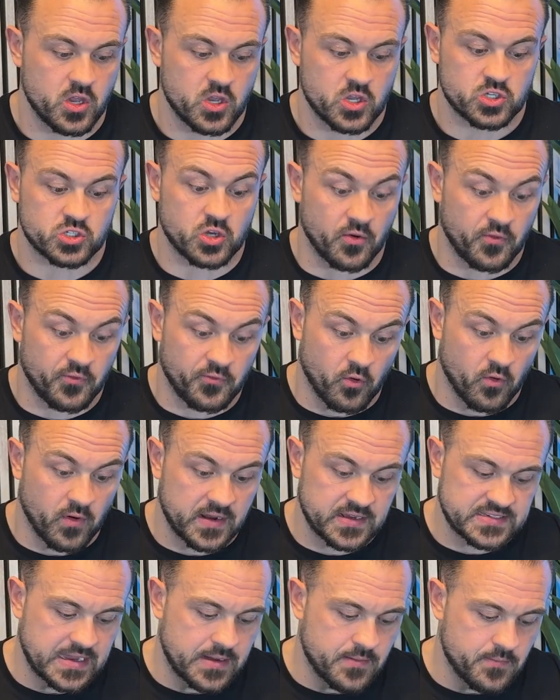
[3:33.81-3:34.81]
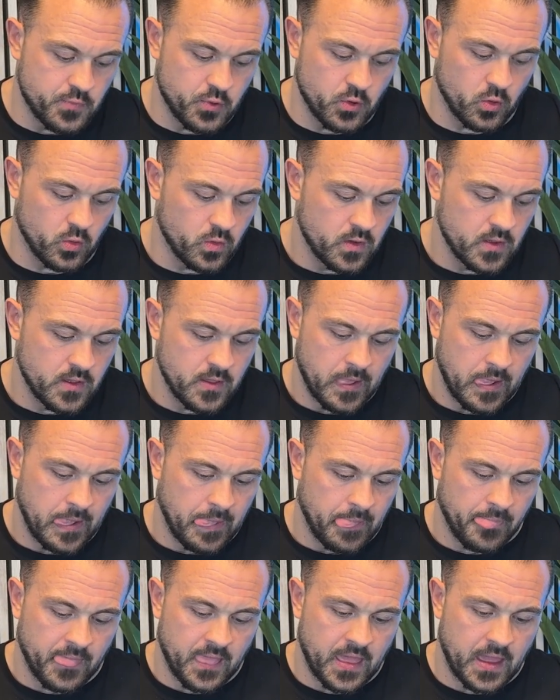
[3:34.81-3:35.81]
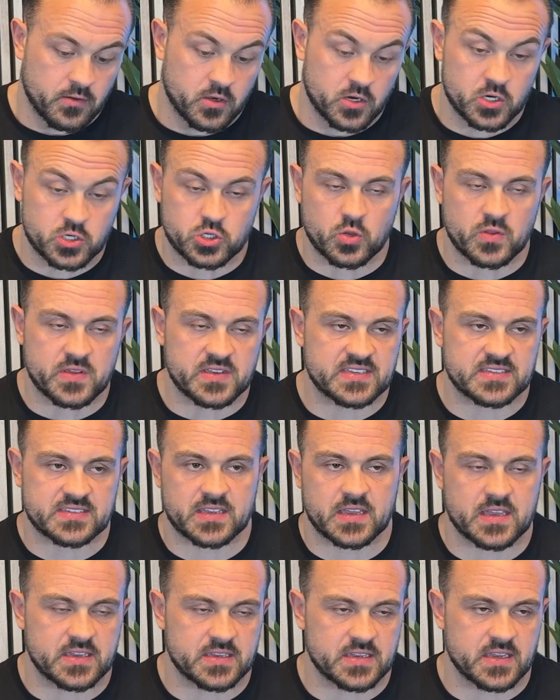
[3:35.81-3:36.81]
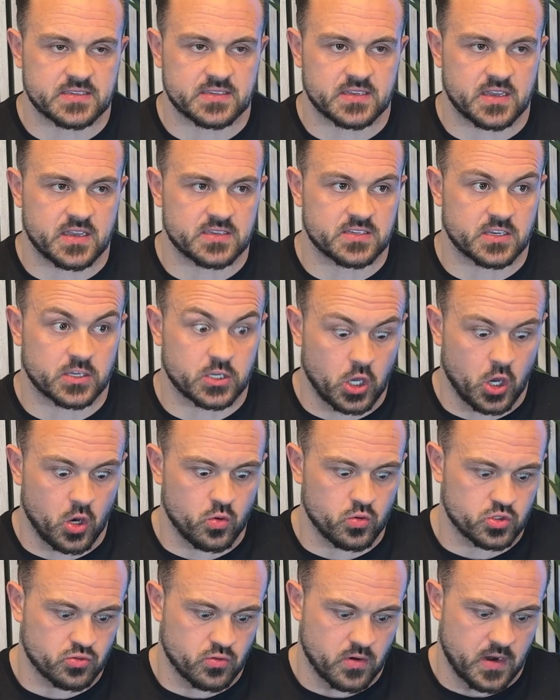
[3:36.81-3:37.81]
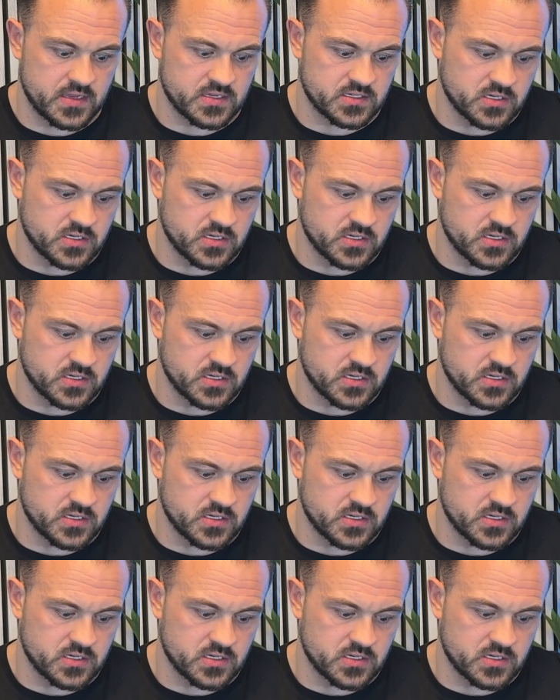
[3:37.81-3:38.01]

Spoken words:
So for example, I'm going to do this as a coach, right?